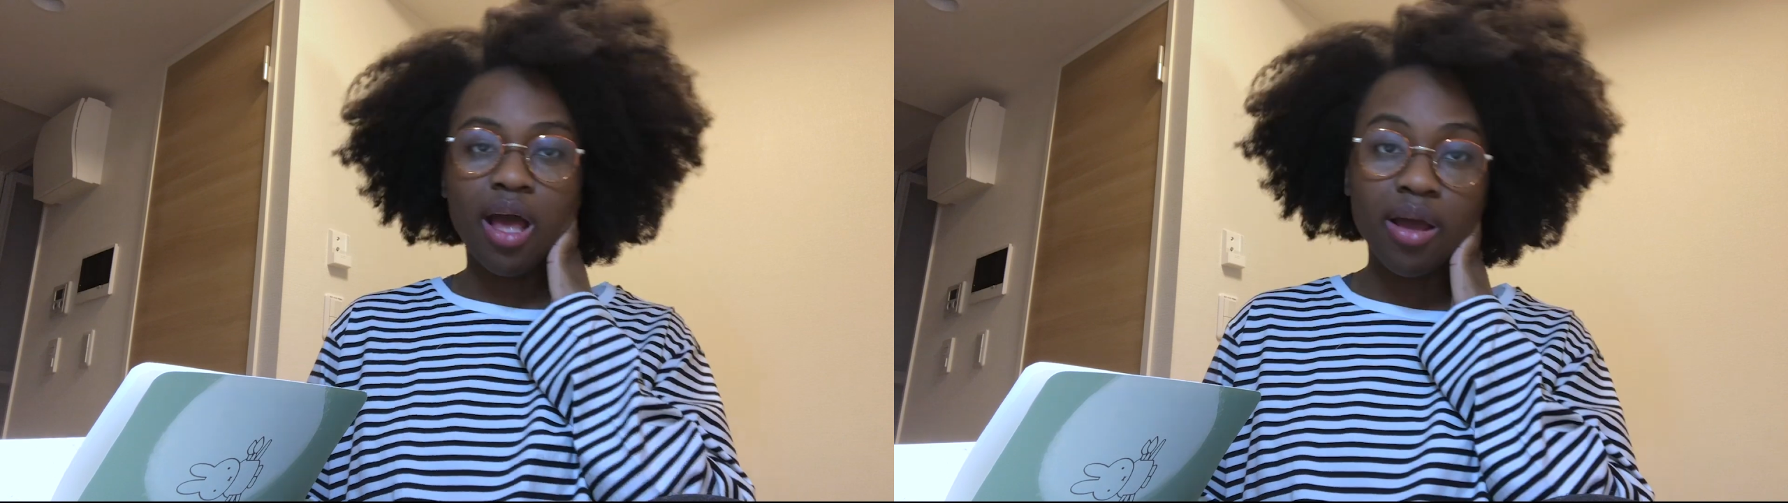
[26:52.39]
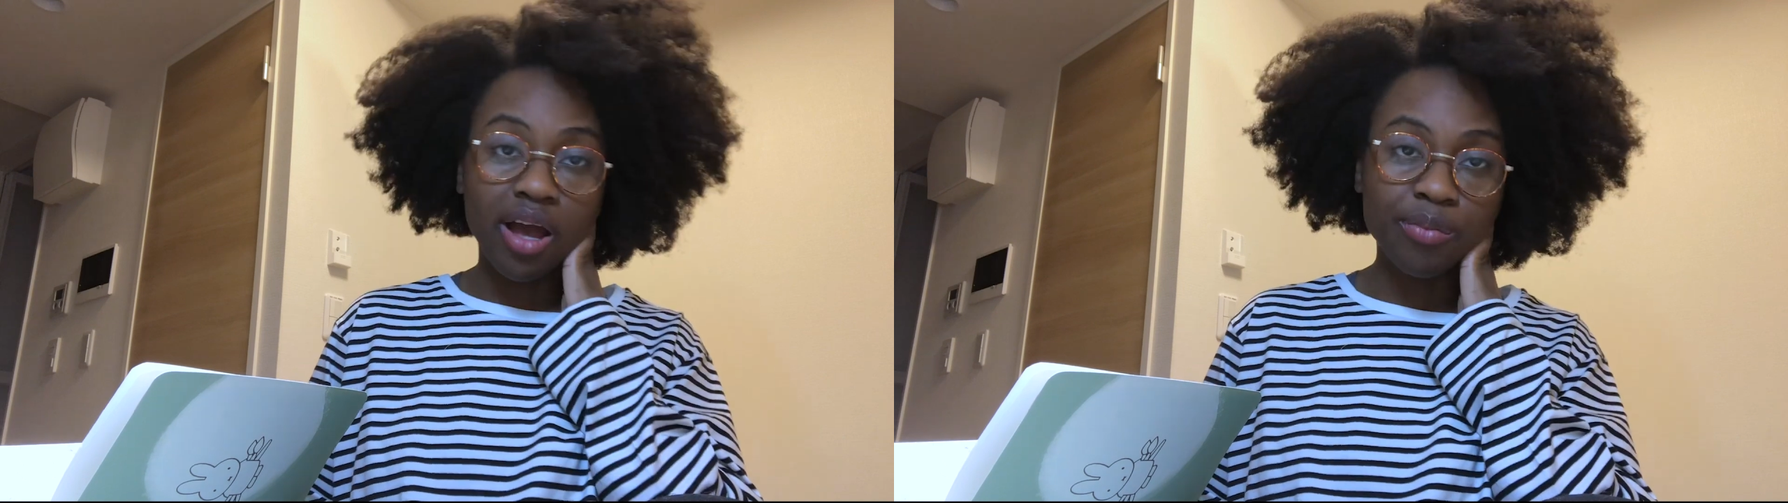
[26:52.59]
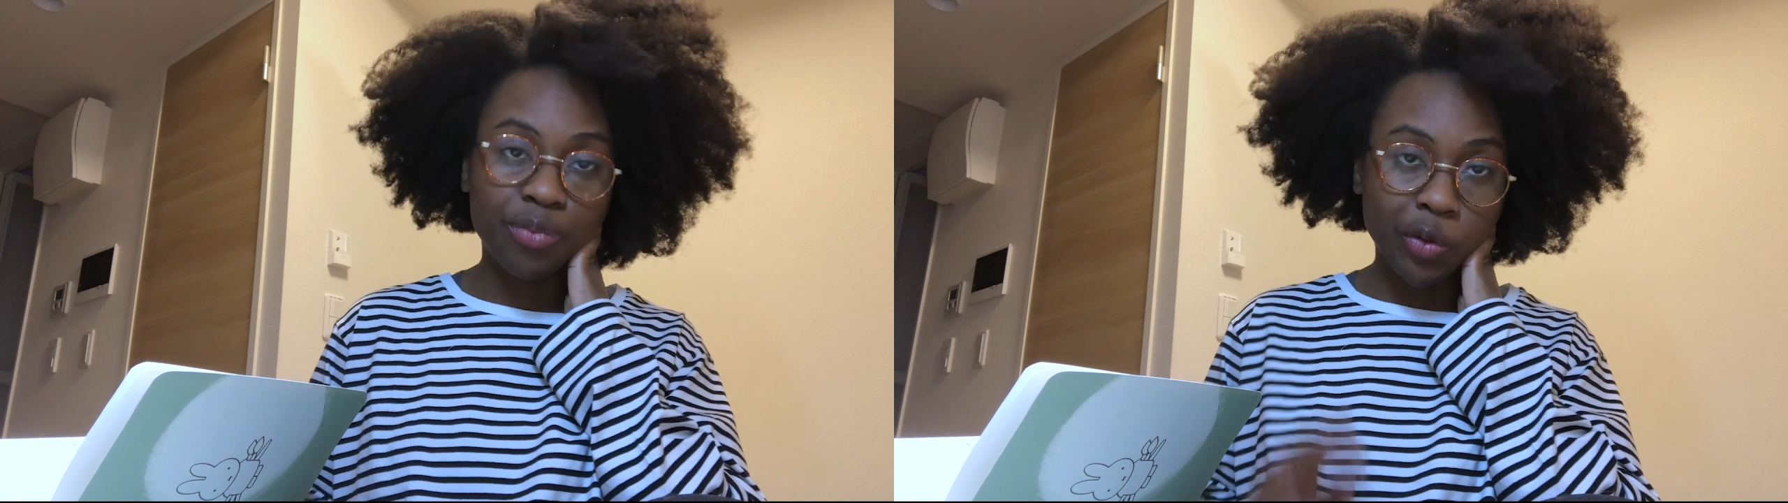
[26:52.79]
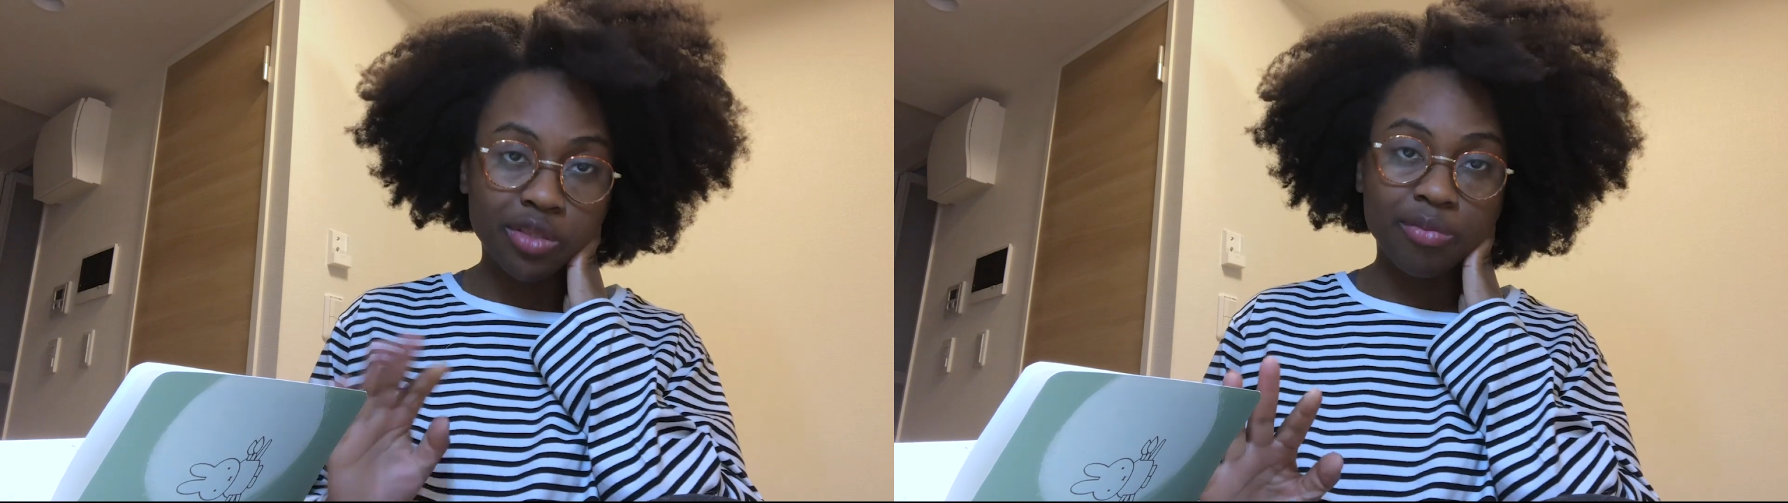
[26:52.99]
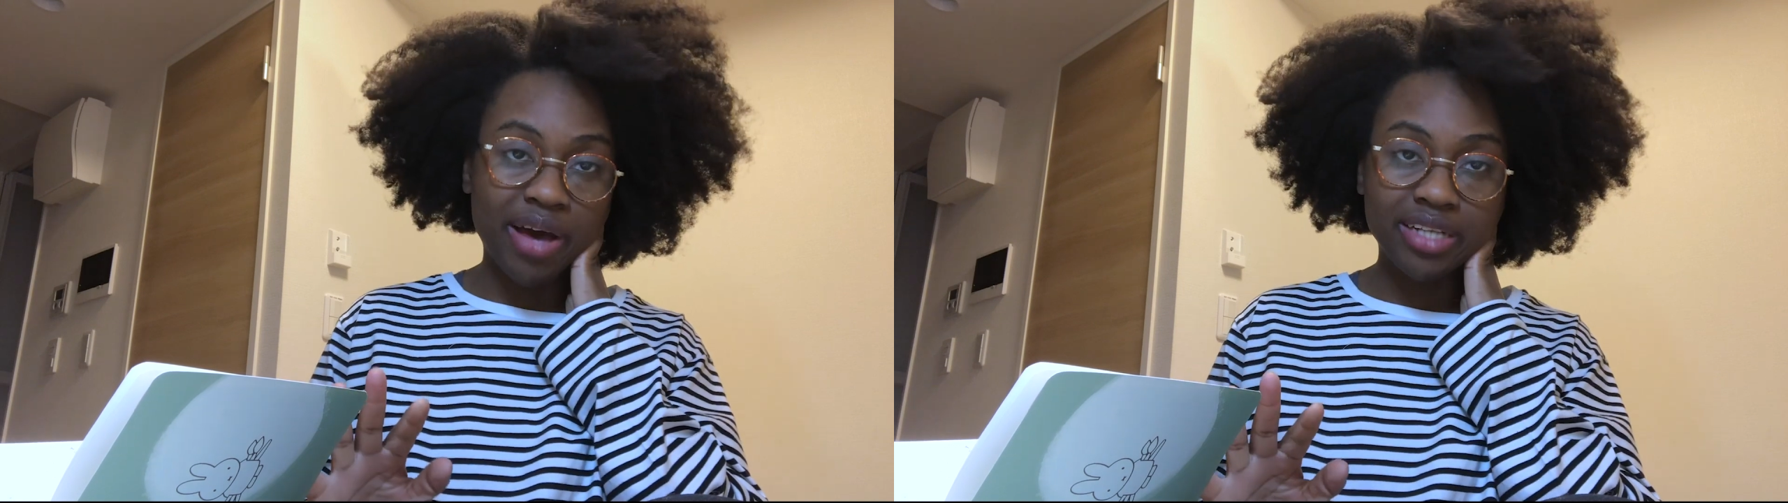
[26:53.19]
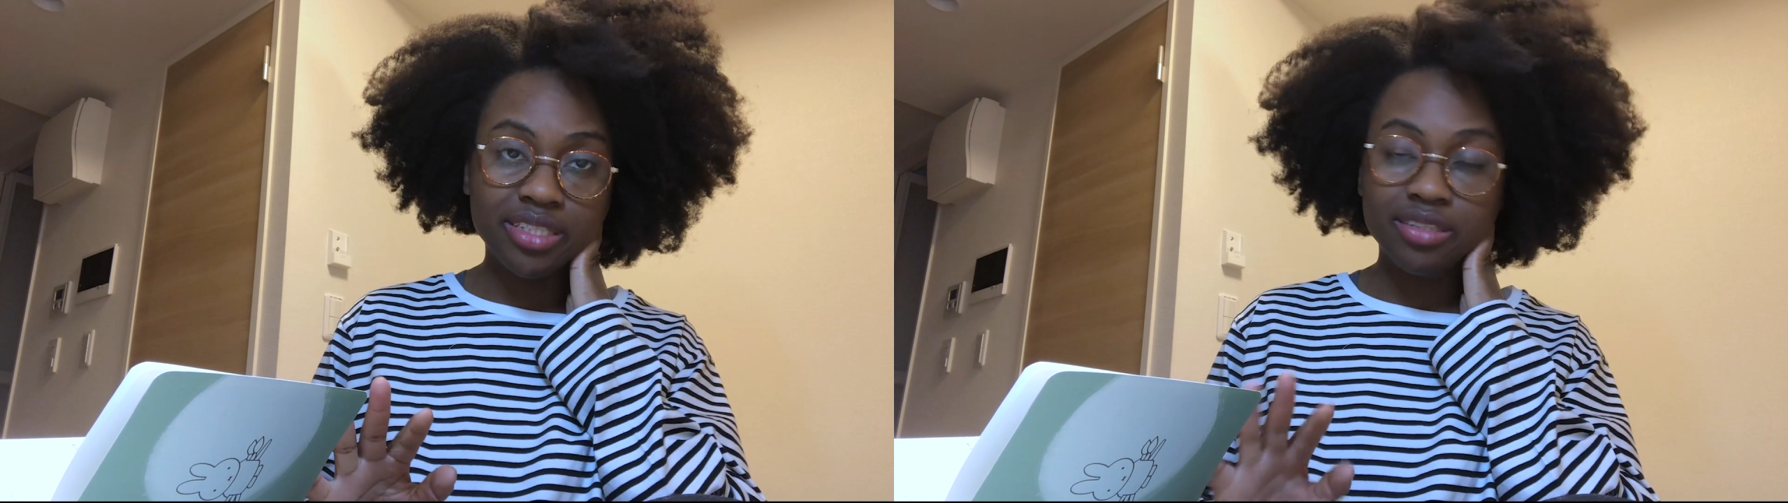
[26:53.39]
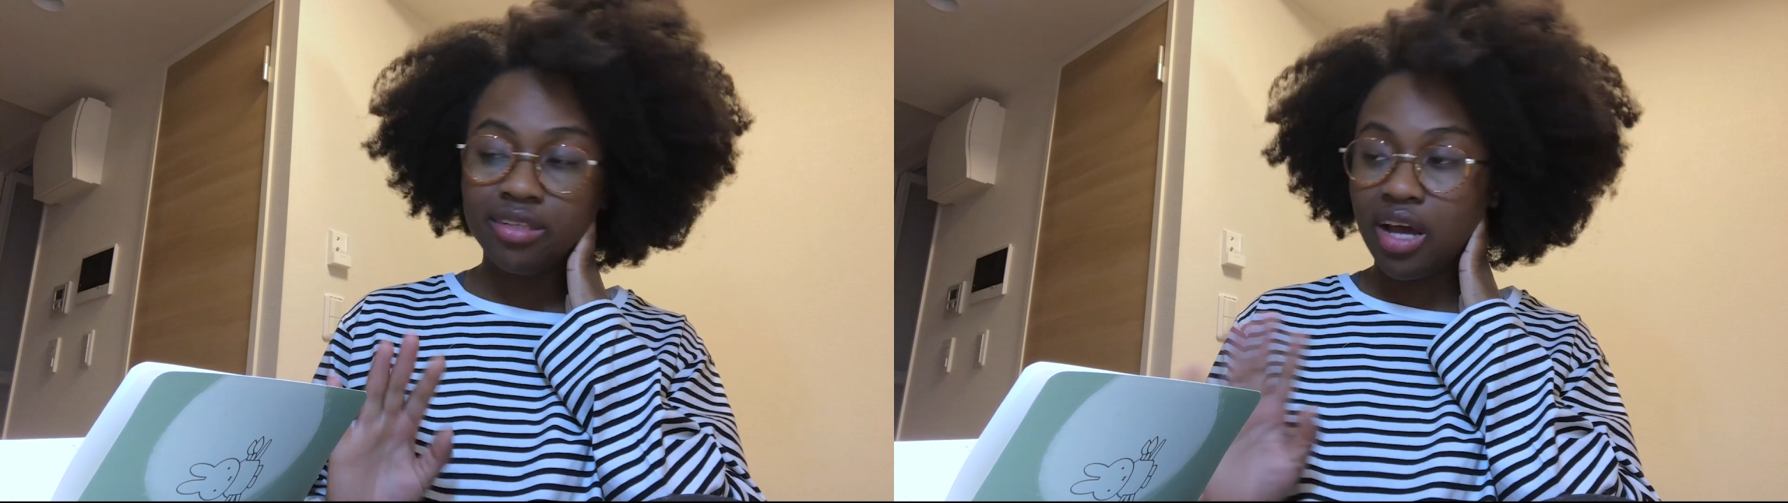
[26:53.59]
I bought the pattern,